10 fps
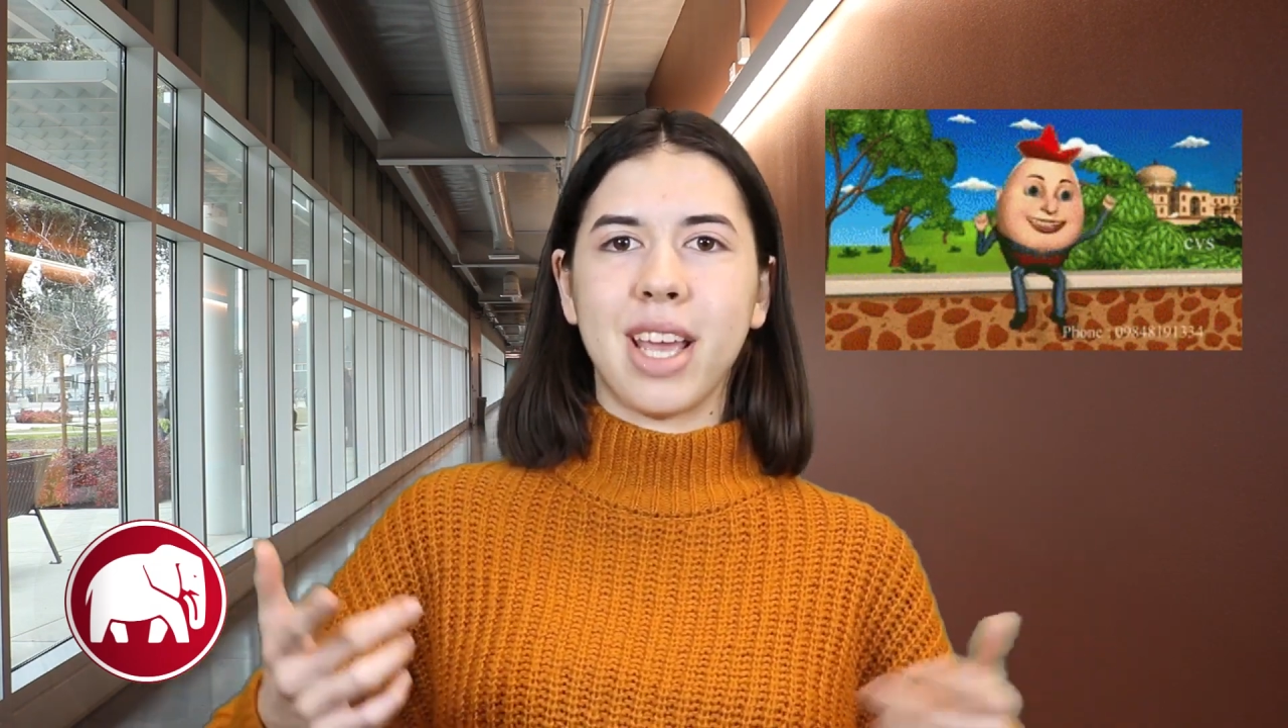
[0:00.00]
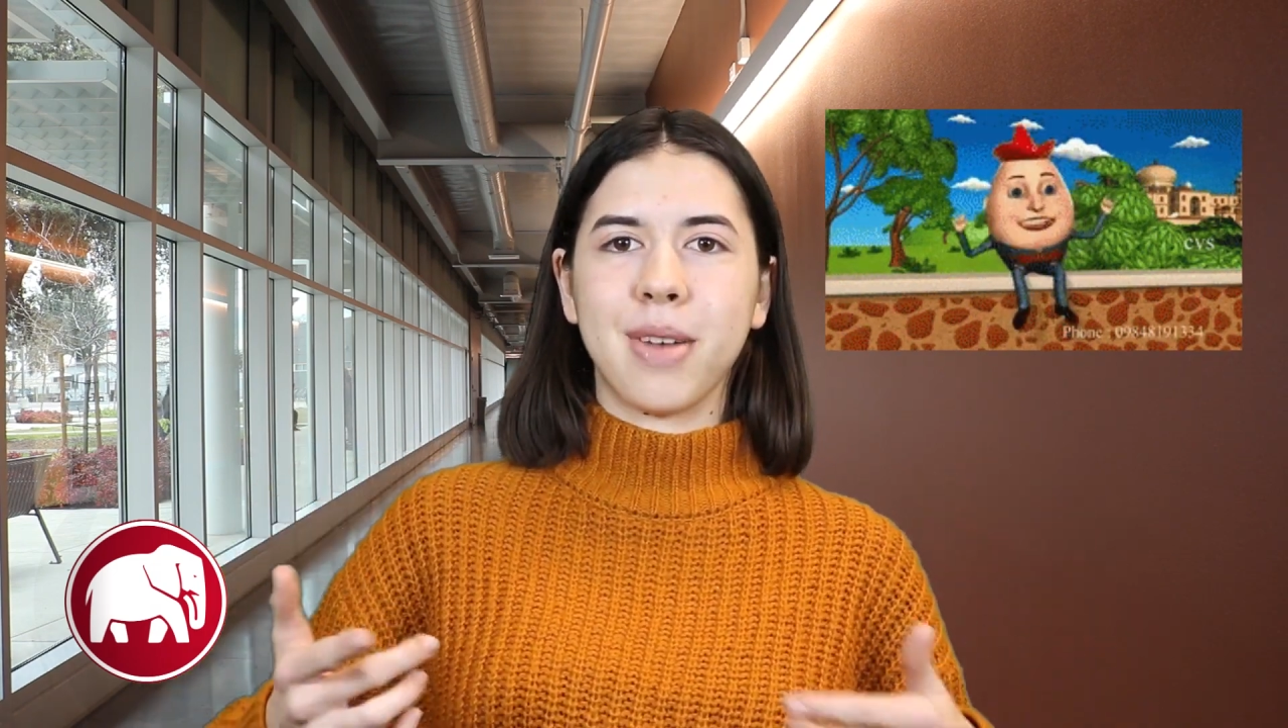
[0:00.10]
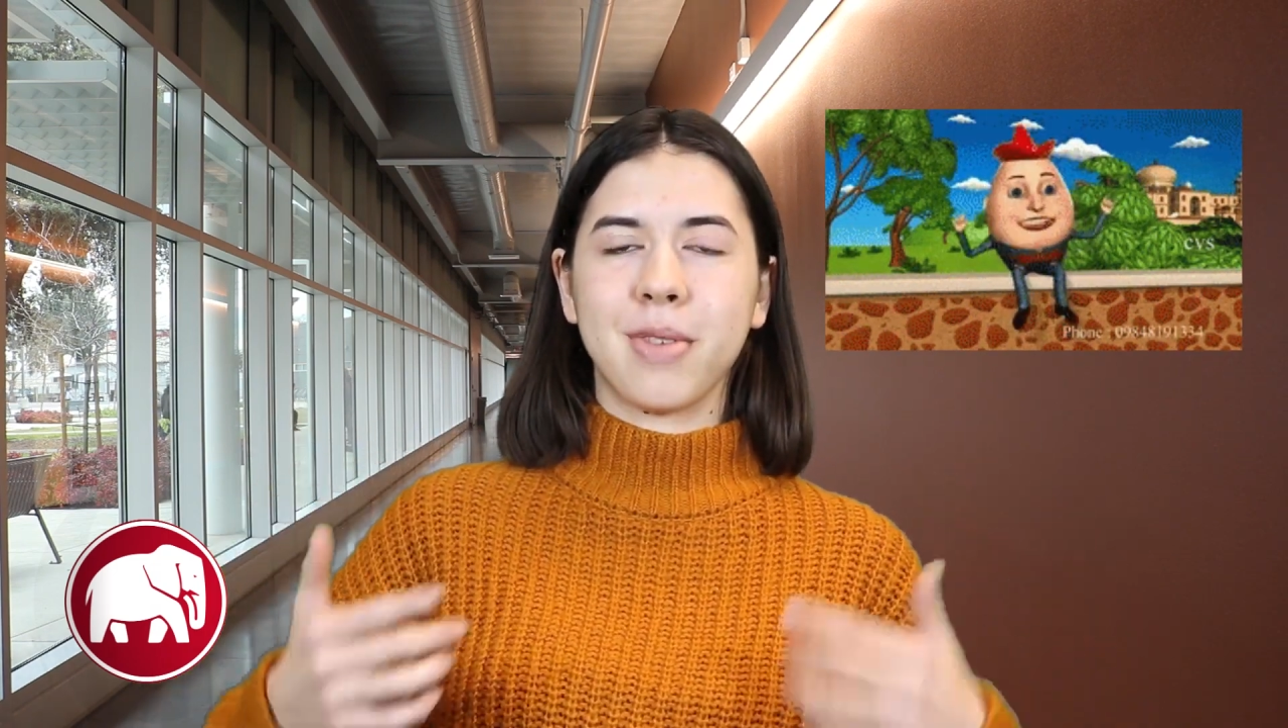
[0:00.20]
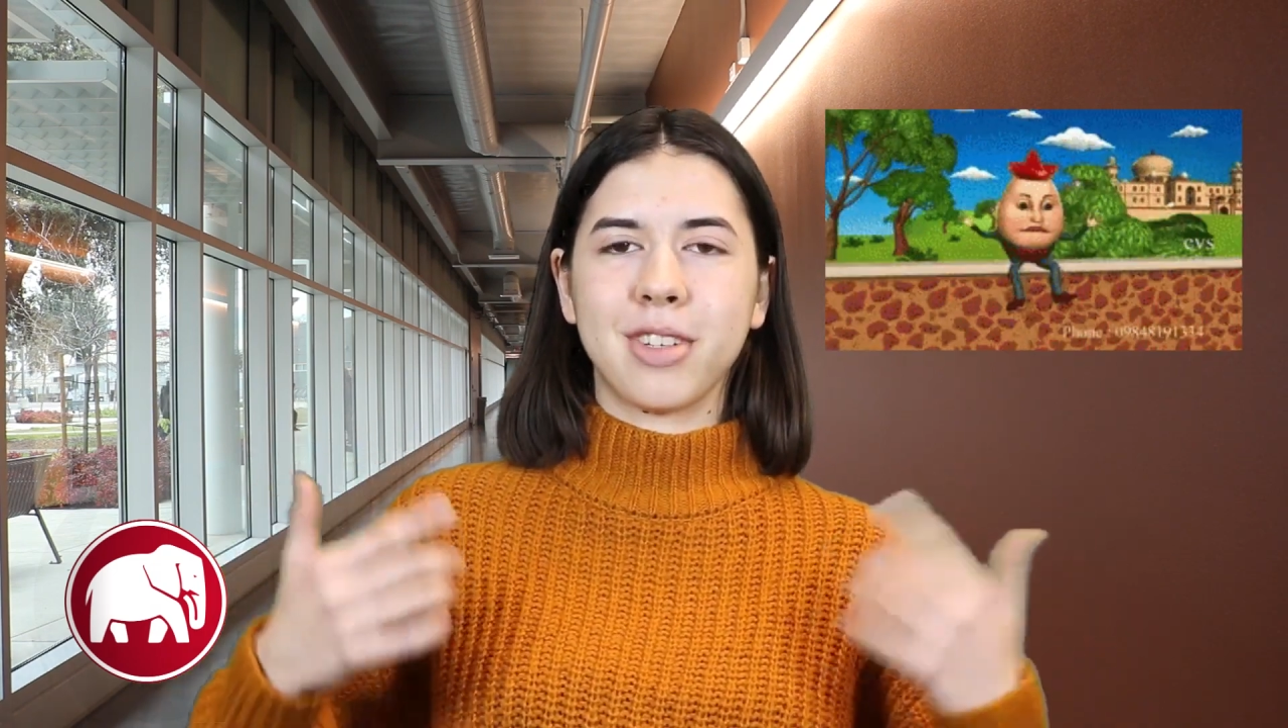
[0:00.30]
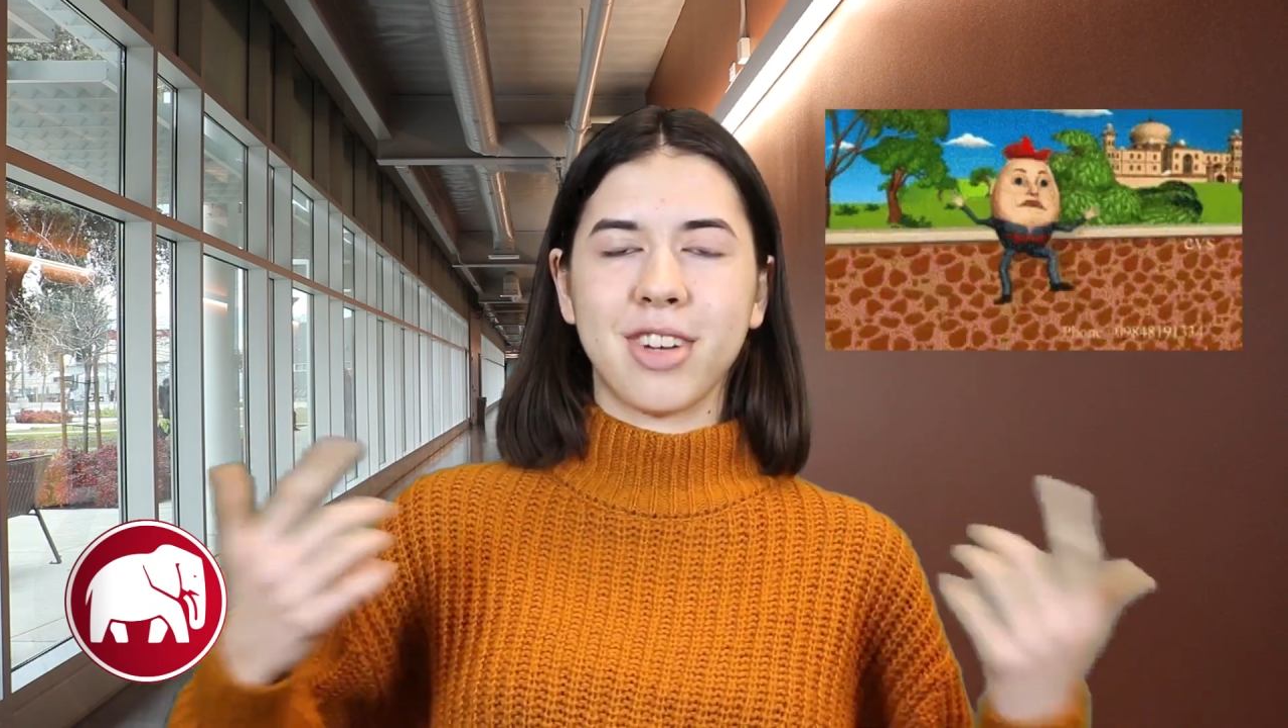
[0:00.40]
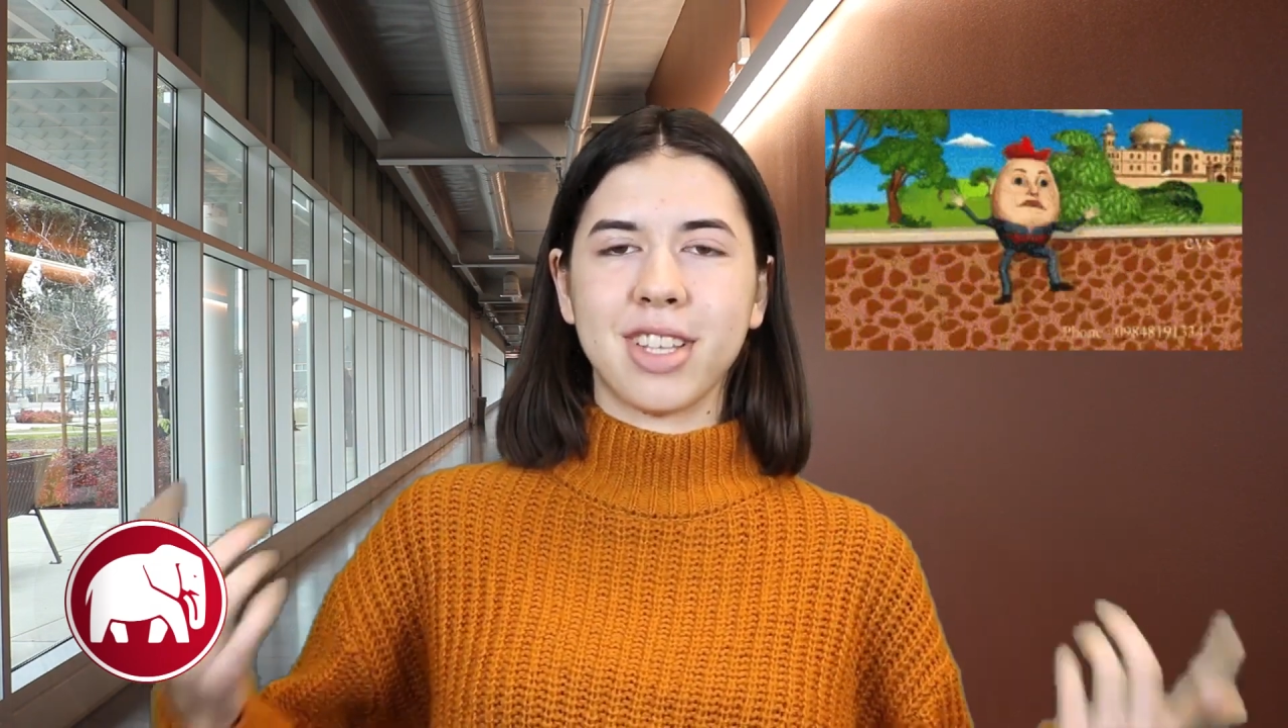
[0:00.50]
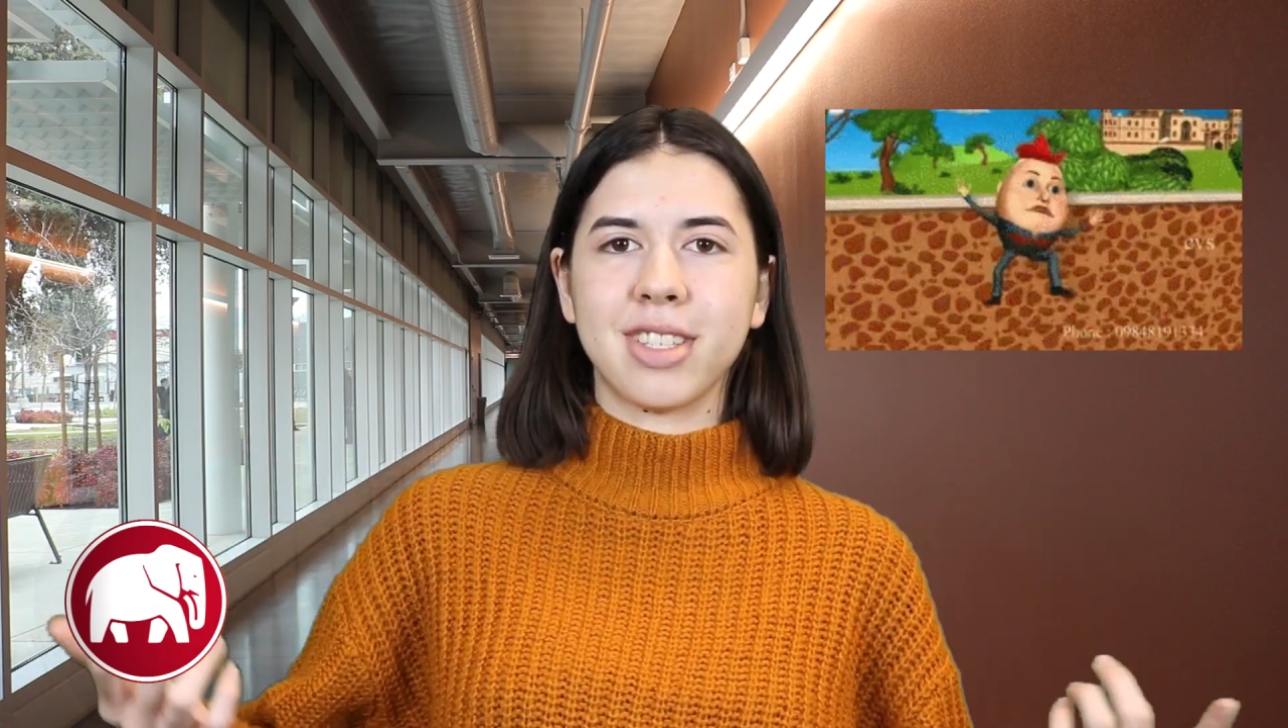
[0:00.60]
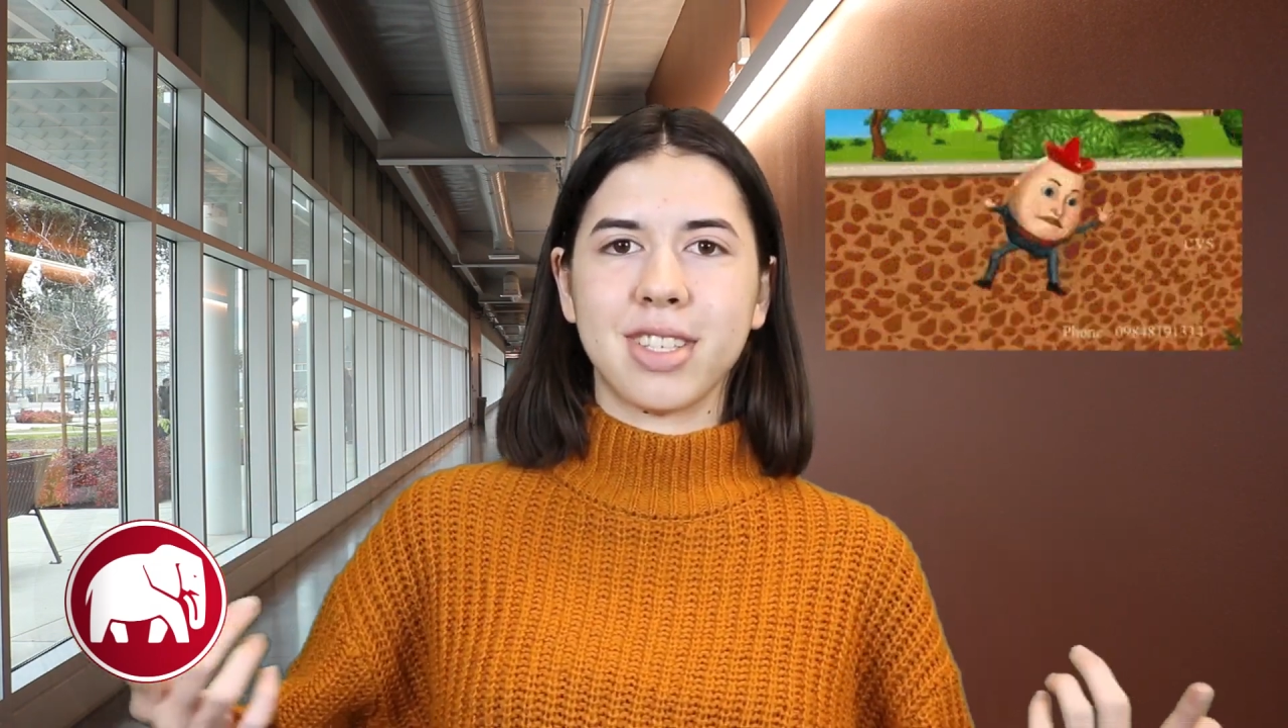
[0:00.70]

and restraint